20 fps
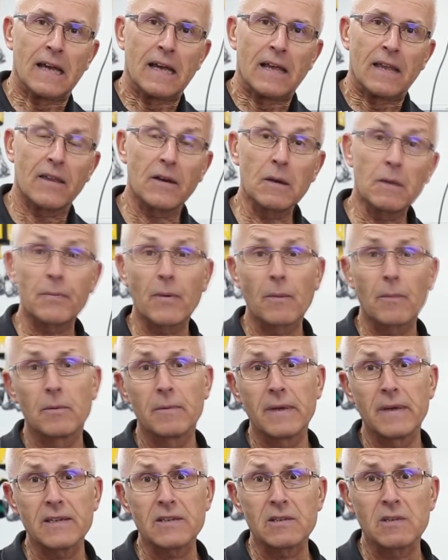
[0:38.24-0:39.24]
The only problem
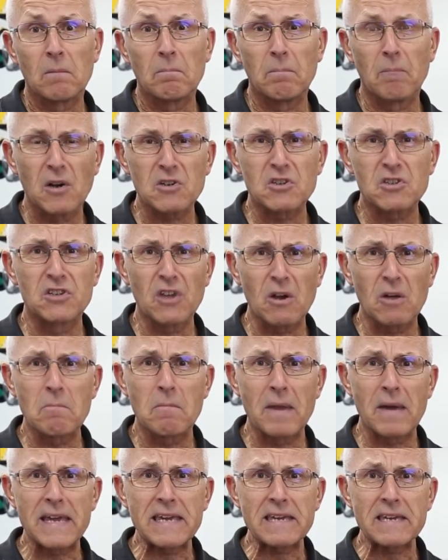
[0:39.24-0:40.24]
is Bosch don't
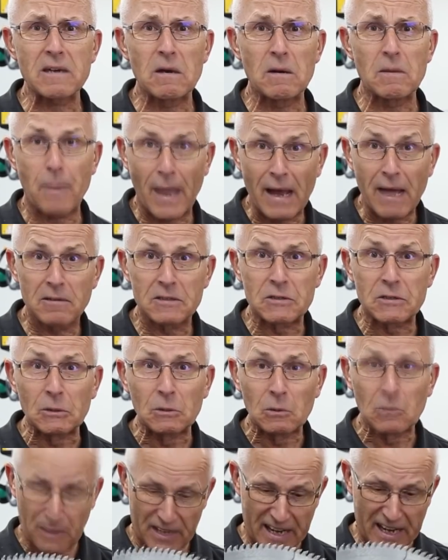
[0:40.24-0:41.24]
make a power tool
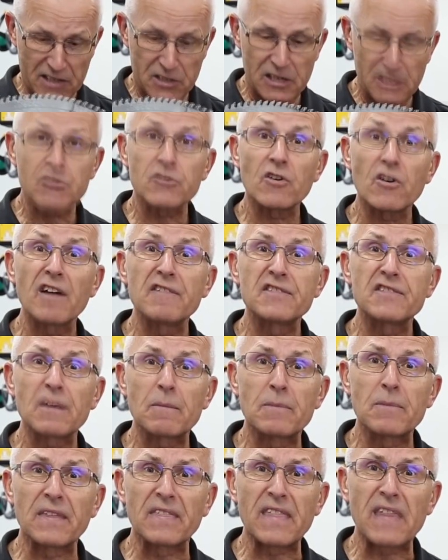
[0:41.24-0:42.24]
that actually drives
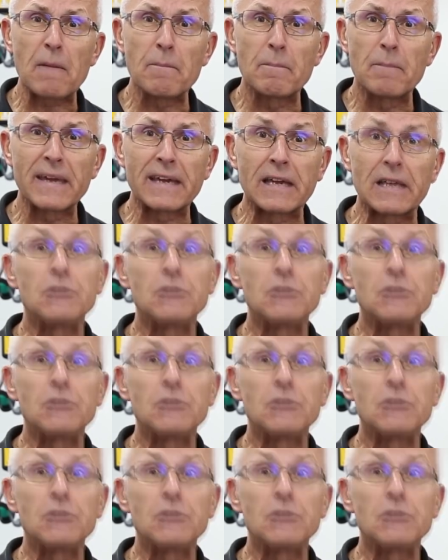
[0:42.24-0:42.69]
something that big.